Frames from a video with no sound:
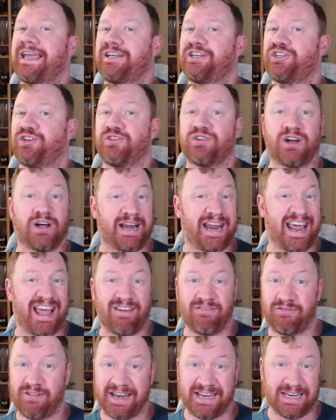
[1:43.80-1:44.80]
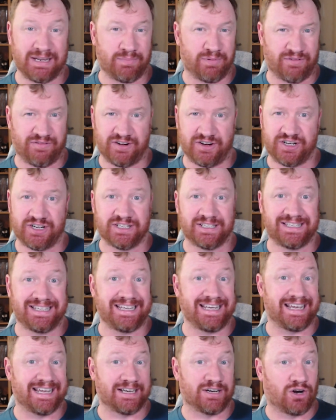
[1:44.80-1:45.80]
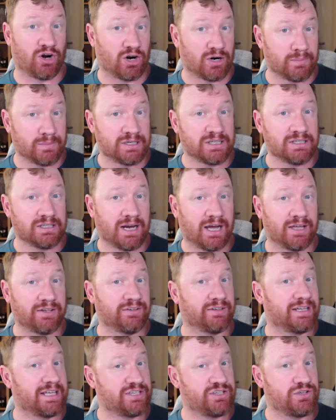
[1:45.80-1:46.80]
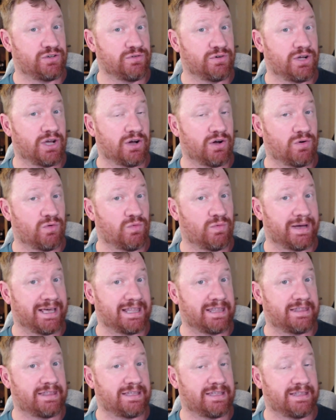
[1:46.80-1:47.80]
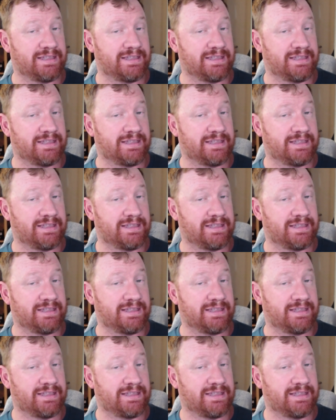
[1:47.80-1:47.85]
do not have any proficiency in armor unless you go with